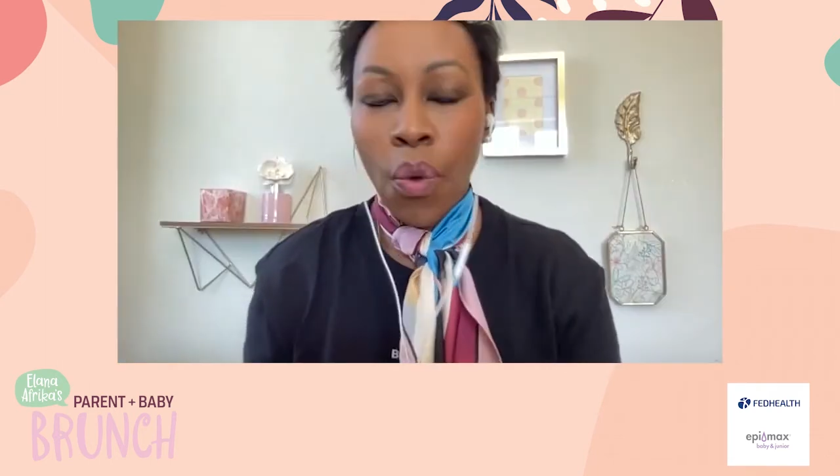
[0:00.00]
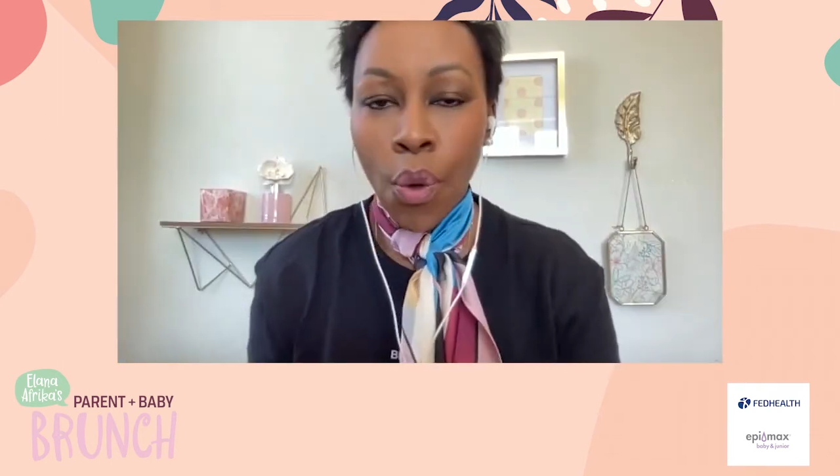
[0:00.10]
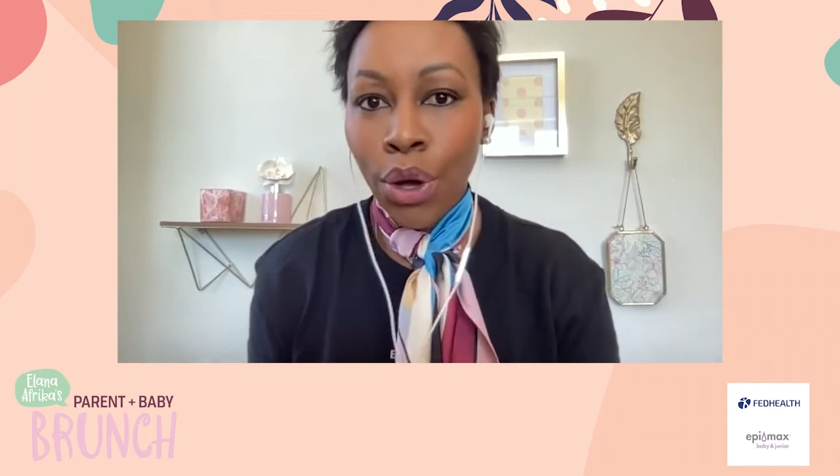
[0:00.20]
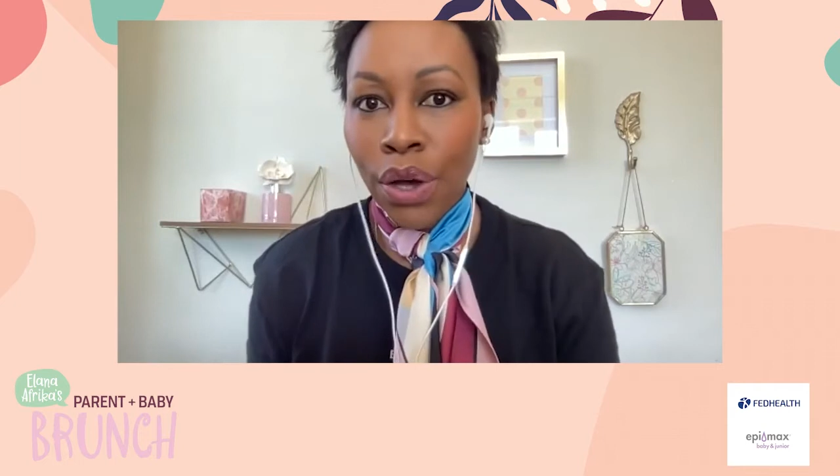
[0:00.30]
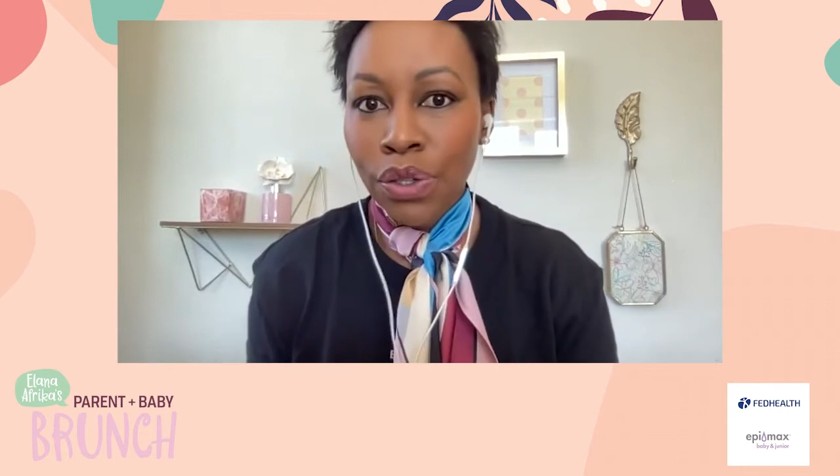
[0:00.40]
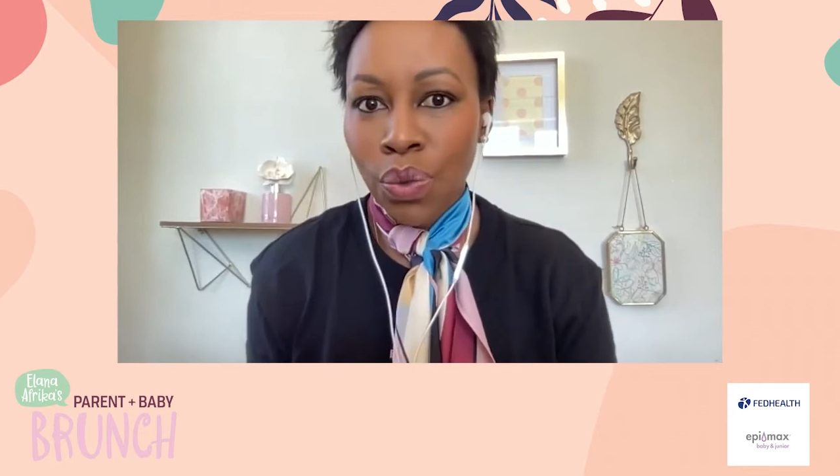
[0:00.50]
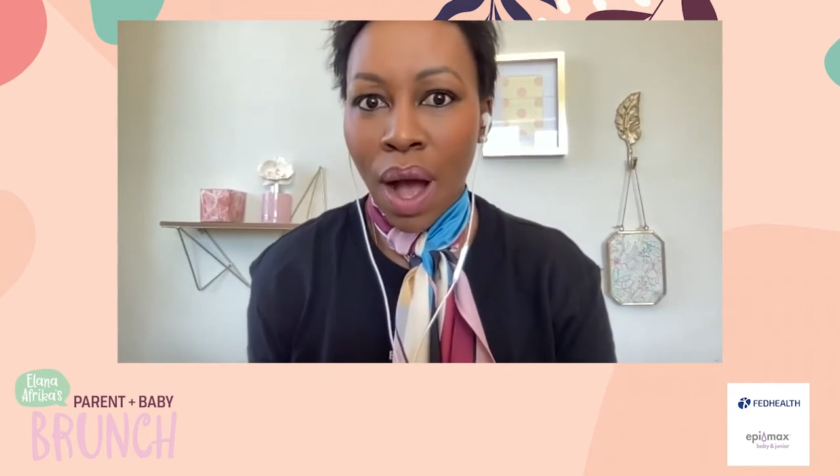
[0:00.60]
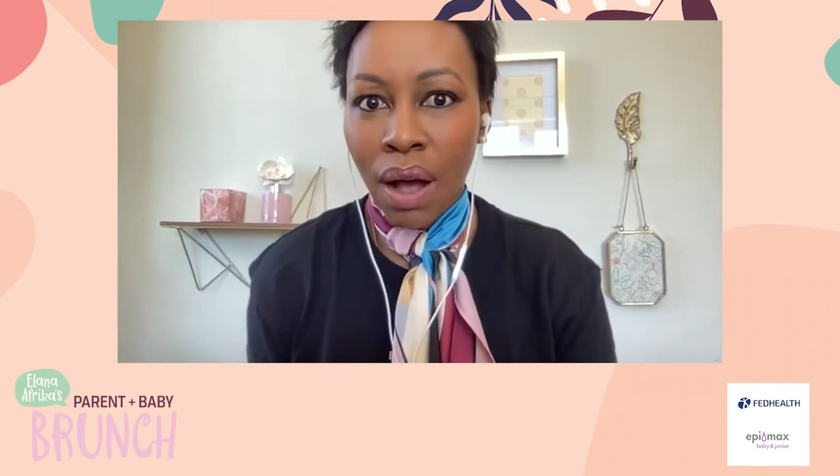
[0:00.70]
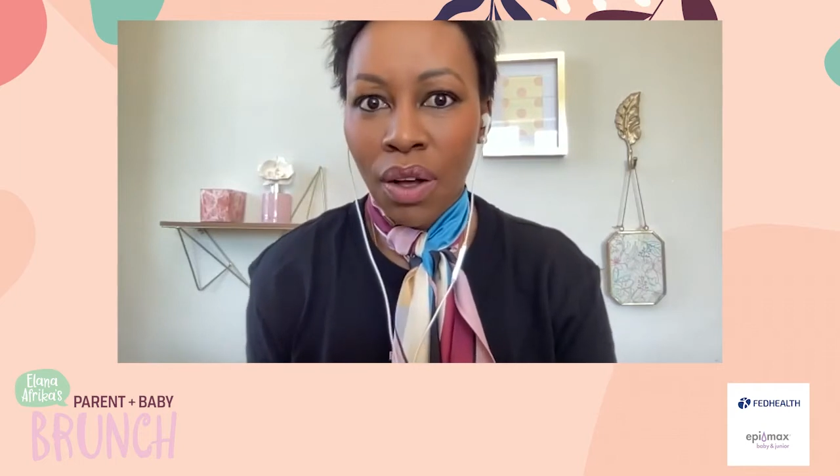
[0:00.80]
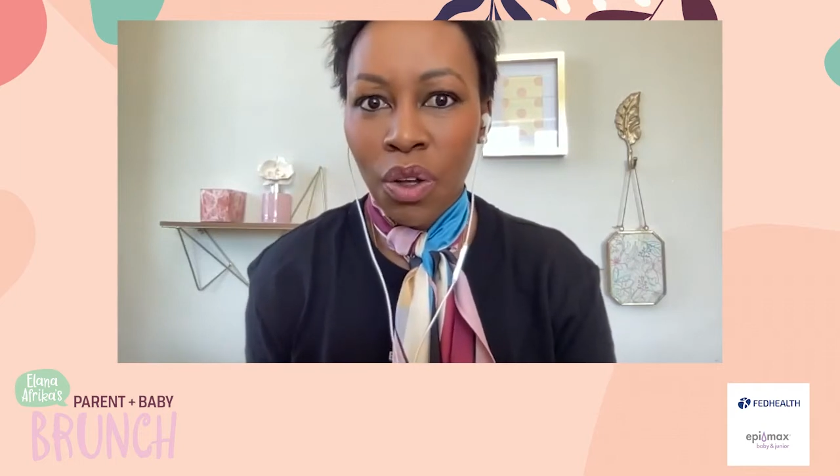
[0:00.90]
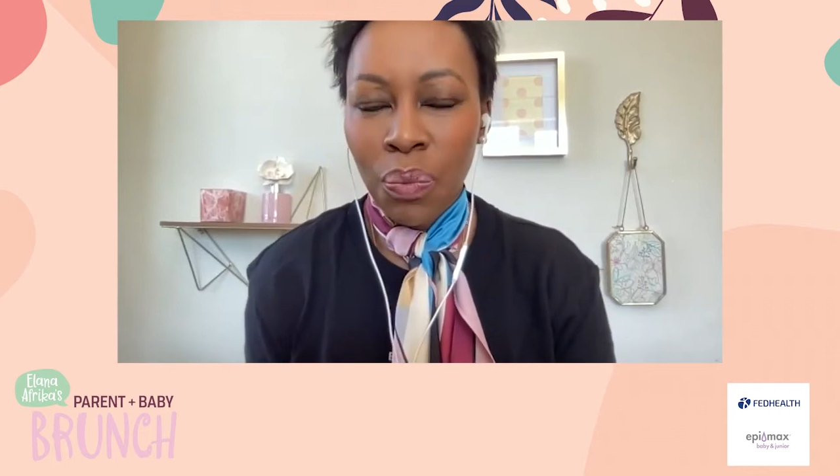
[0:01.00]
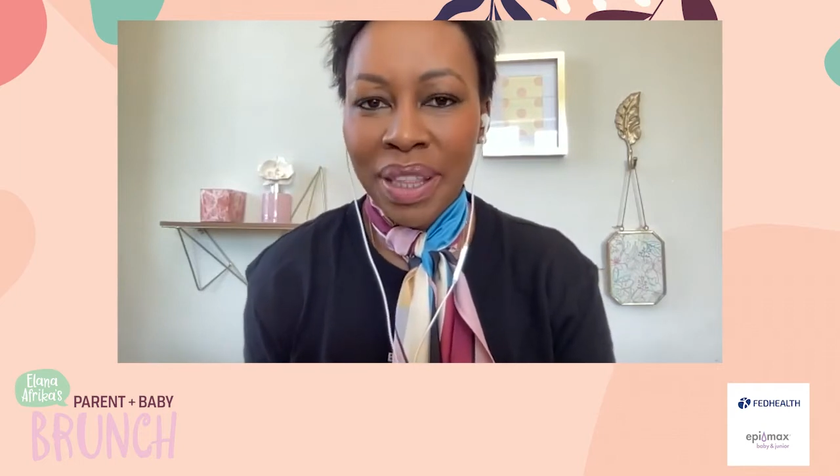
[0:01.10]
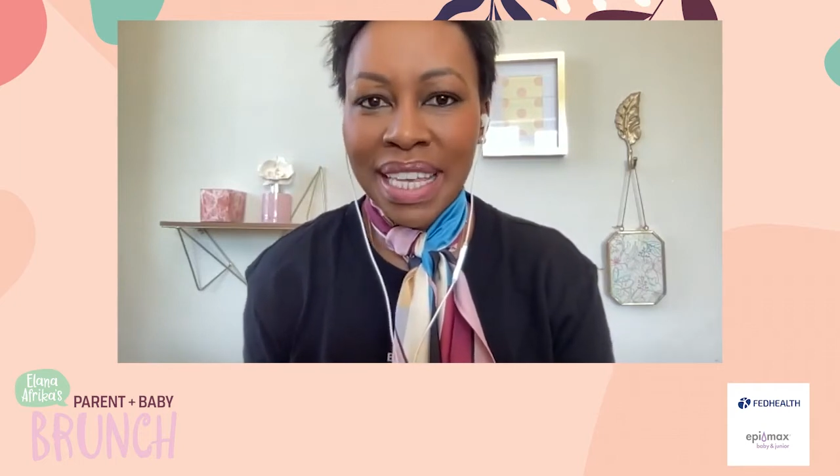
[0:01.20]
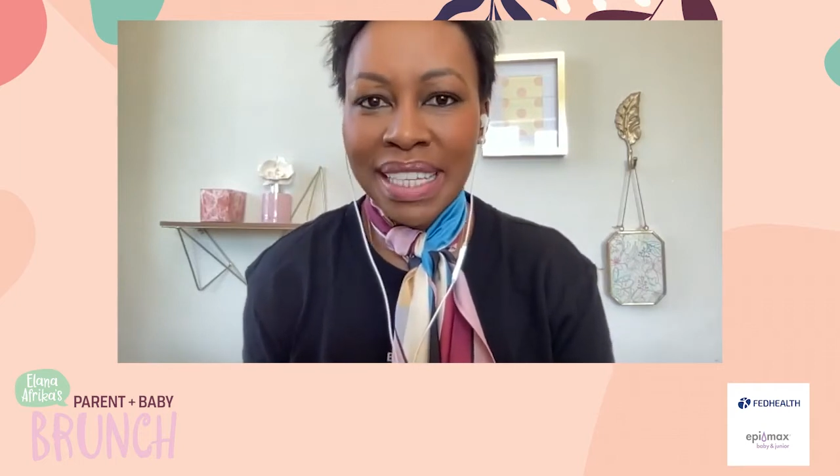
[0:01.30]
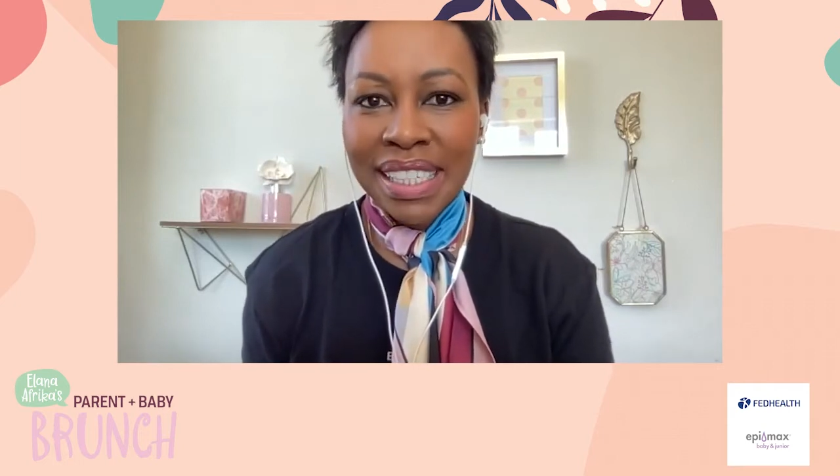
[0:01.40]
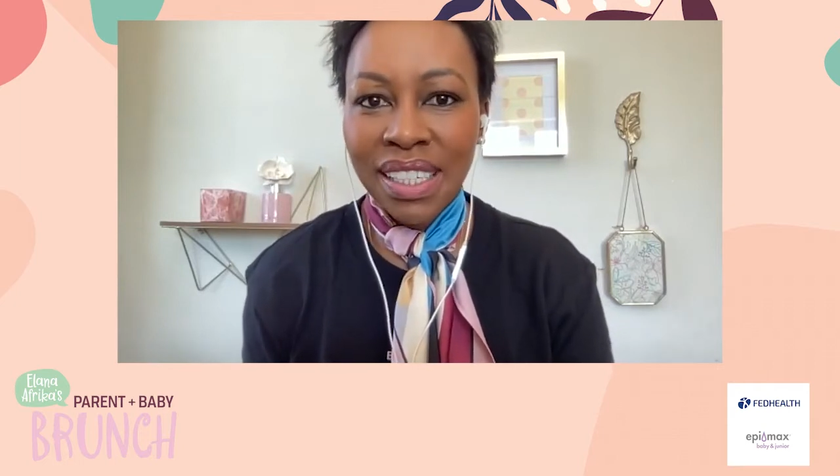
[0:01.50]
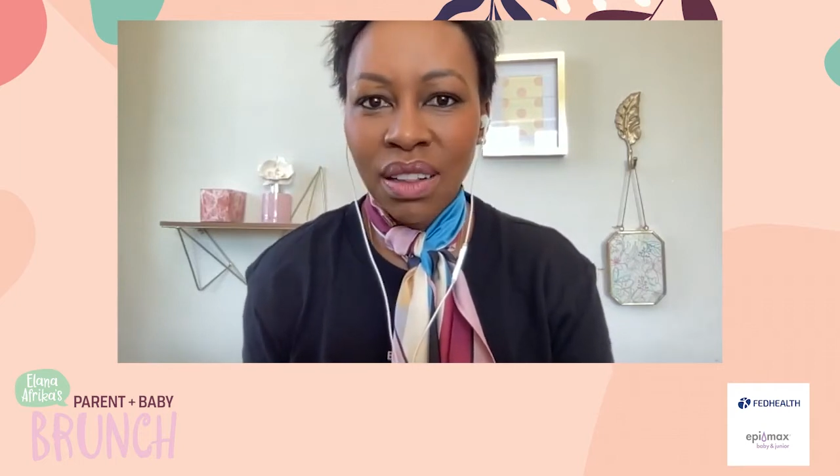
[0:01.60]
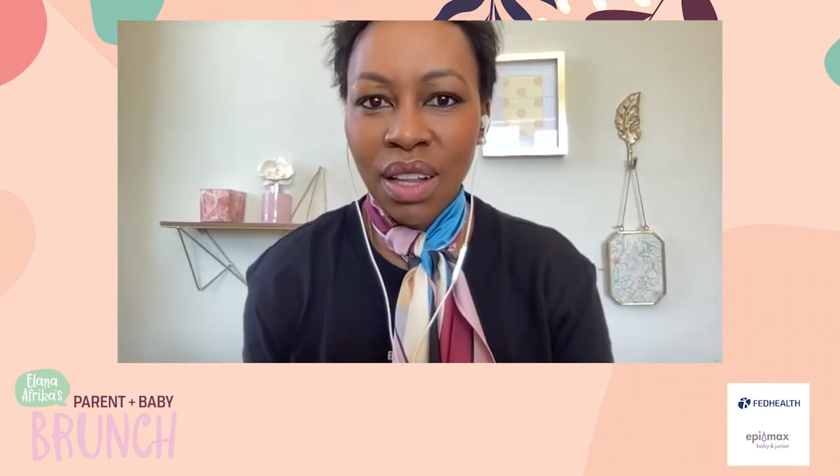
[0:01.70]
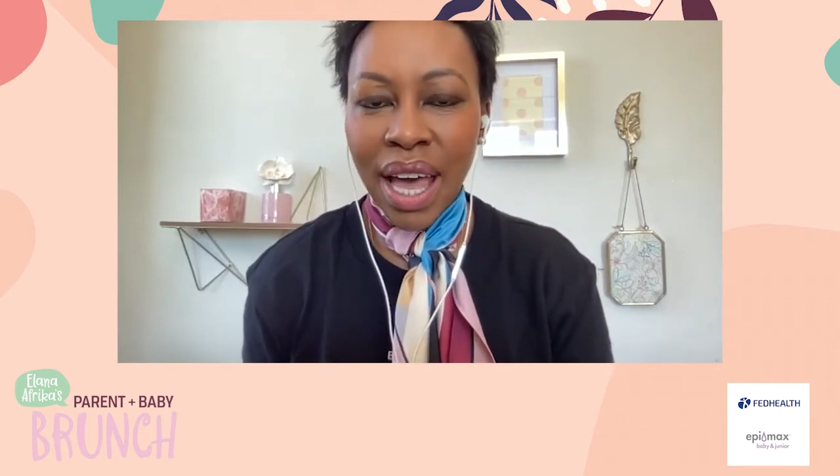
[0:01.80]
all goes well, but there's still